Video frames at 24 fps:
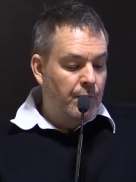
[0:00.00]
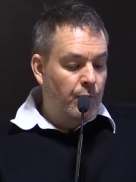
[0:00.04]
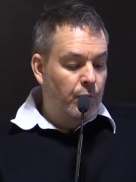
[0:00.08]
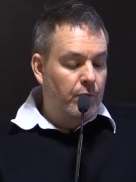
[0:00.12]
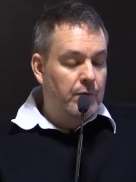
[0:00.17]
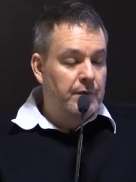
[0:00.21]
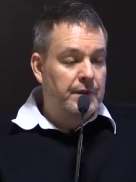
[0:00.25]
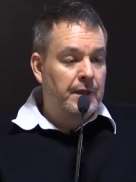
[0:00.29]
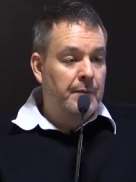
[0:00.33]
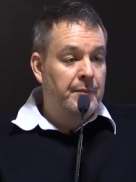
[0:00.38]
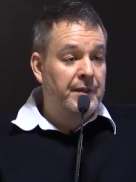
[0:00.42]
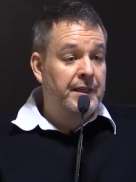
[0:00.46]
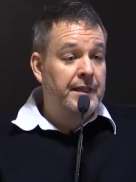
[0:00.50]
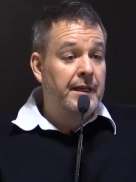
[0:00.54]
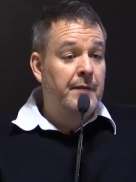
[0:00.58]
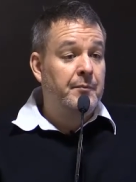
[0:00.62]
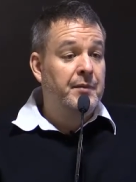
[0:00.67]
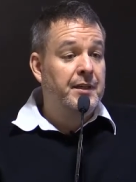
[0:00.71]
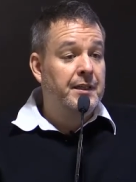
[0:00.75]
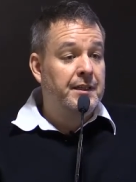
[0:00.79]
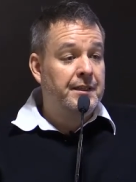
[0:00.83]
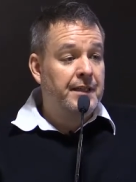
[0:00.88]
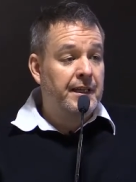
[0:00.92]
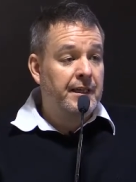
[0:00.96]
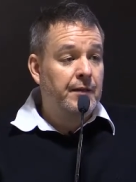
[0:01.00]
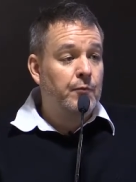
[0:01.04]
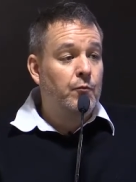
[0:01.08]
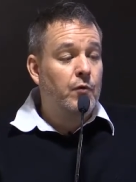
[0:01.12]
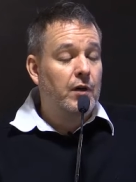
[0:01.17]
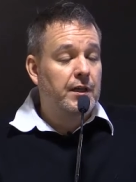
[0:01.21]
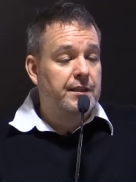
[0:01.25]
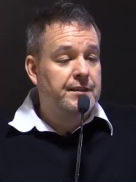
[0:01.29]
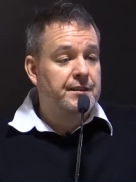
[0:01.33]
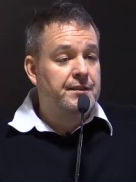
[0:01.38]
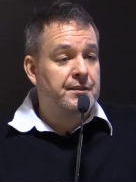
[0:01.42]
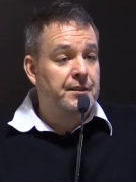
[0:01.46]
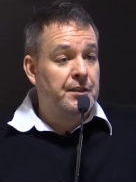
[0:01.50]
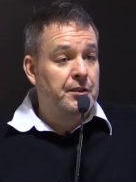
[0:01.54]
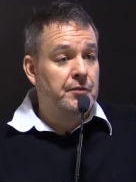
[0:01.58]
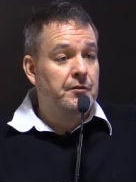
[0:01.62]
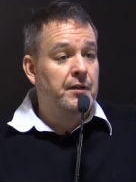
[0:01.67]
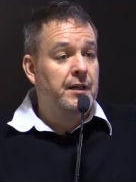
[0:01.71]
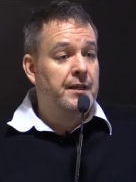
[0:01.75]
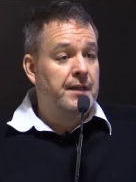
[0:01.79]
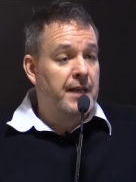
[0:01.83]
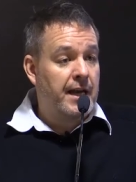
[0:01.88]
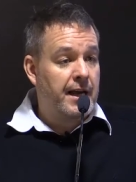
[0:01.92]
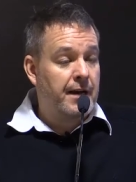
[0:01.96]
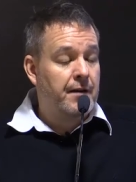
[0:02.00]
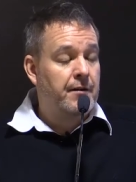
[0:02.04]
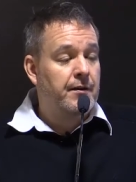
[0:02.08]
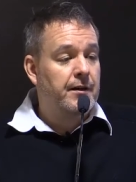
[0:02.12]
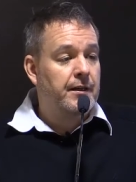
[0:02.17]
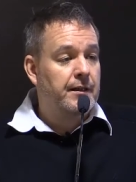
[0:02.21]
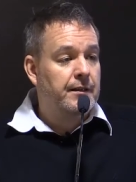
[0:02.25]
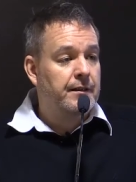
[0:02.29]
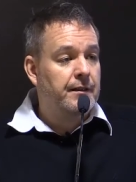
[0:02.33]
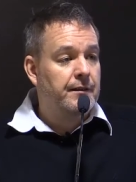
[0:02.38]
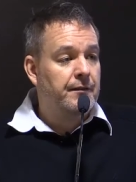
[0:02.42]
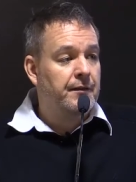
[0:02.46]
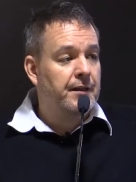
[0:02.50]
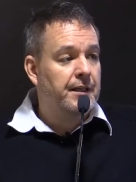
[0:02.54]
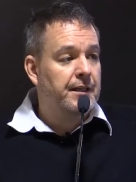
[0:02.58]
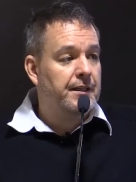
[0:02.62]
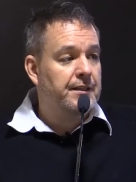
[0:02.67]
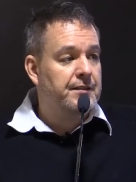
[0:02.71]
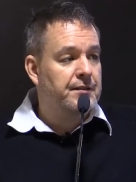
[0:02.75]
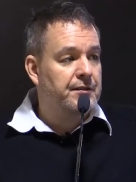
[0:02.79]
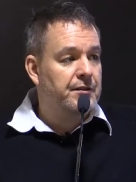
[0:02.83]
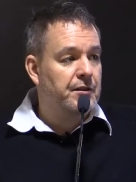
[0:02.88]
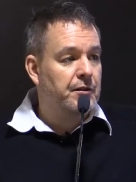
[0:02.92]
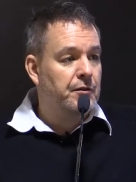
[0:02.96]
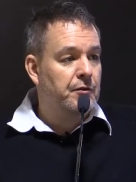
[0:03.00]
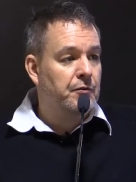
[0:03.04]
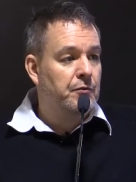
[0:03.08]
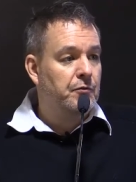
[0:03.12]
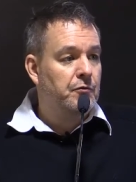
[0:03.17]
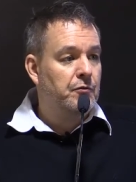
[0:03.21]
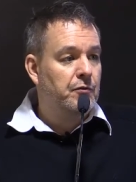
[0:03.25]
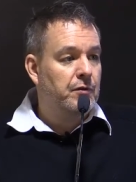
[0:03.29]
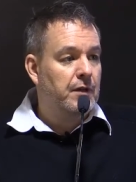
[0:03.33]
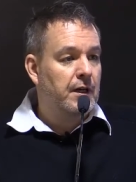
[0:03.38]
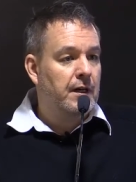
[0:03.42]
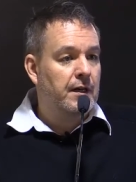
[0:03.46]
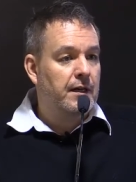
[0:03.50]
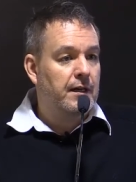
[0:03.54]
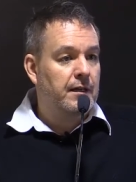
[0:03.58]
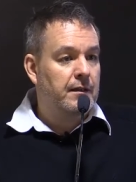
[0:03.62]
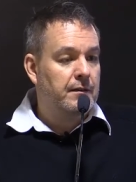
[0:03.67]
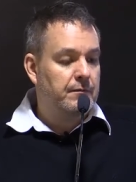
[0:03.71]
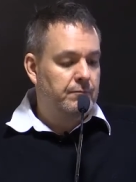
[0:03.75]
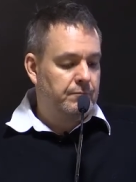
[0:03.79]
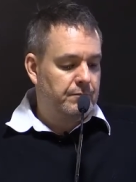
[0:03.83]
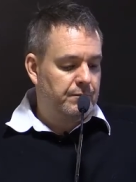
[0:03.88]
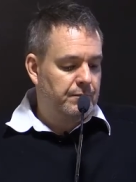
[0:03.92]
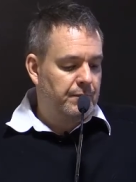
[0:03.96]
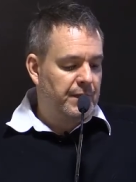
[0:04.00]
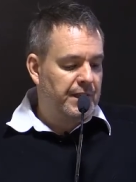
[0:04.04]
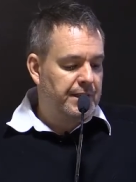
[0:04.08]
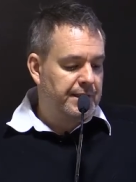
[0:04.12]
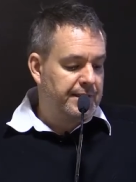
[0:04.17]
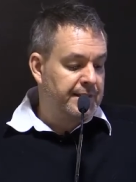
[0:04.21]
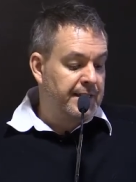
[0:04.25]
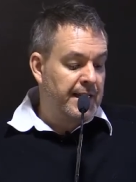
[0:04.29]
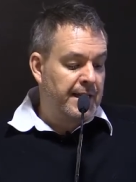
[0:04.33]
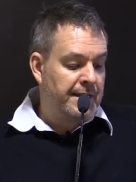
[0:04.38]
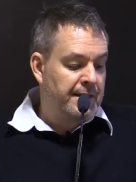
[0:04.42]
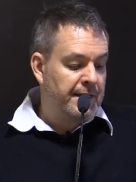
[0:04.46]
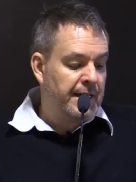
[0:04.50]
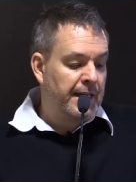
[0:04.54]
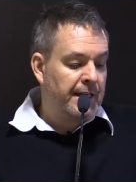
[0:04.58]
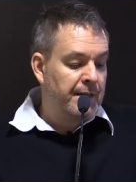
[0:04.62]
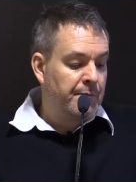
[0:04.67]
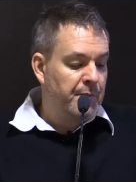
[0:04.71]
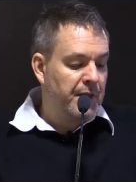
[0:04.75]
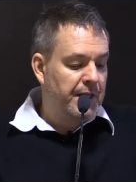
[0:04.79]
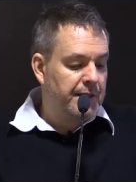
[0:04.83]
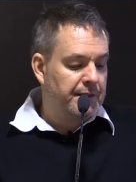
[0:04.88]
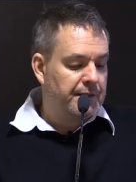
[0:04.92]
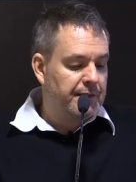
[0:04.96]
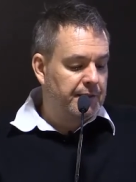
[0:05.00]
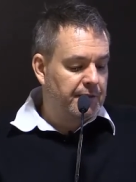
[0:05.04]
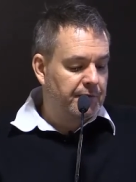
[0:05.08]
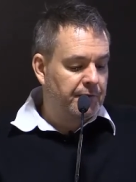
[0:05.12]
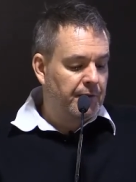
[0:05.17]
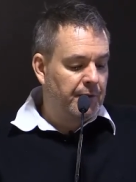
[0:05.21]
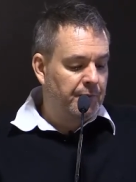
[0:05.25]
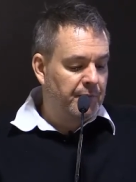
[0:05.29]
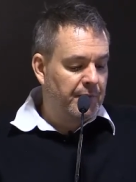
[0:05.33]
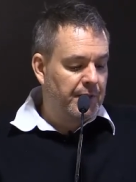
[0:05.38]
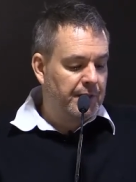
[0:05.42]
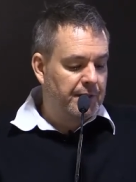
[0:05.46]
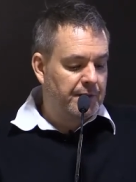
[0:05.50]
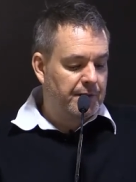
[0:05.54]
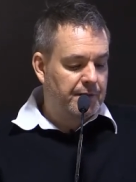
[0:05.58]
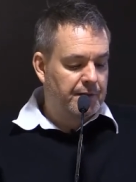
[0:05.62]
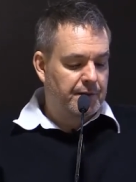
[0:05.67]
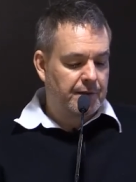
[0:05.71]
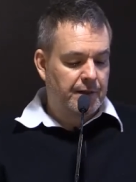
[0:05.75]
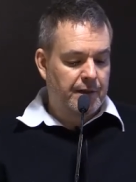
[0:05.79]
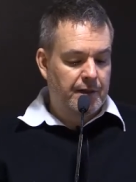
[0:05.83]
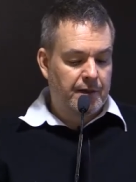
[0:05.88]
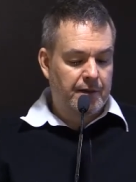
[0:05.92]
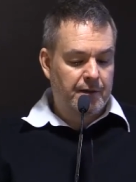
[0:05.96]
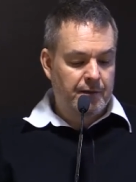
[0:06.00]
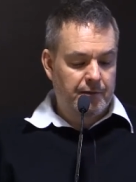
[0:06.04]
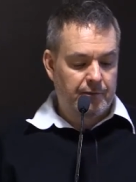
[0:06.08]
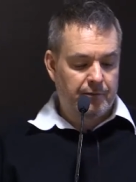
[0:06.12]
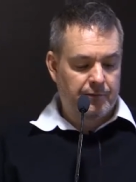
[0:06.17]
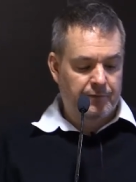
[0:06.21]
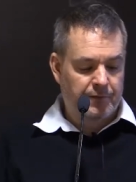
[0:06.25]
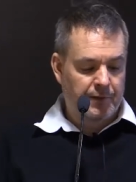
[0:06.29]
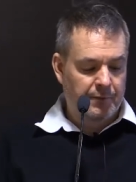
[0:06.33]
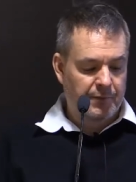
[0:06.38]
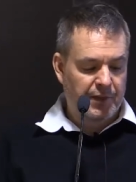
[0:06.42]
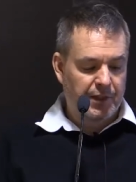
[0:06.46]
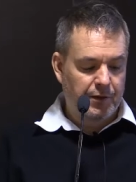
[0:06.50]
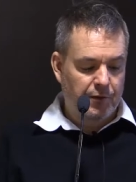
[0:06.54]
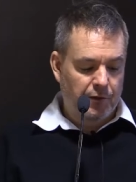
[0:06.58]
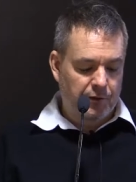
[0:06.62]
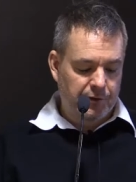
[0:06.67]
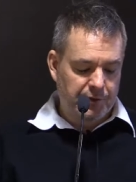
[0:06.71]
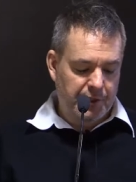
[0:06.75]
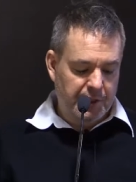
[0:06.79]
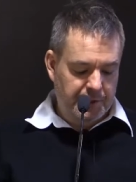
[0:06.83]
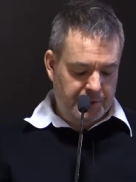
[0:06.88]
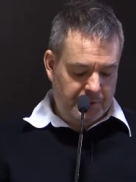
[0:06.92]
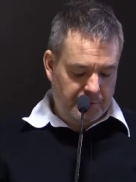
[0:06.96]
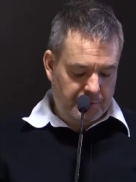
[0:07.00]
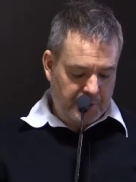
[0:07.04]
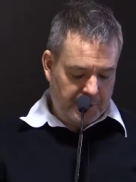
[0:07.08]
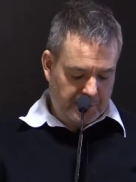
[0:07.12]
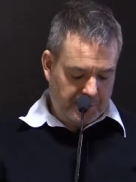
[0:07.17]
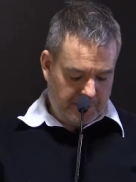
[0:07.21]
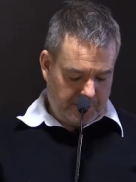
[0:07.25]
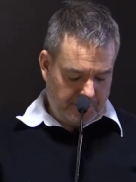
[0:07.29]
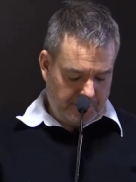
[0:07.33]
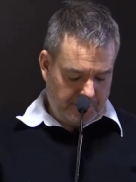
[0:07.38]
WWD was to inherit these new, these 10 databases from from the old districts.